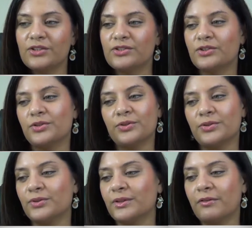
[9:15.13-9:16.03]

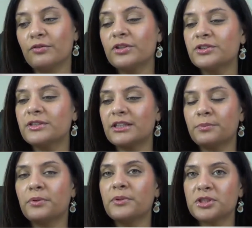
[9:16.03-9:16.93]
So of course you get
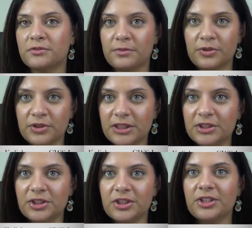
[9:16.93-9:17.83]
the permission from your
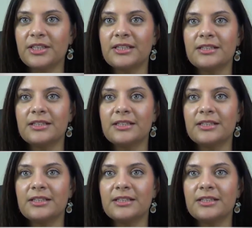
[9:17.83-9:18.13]
teacher.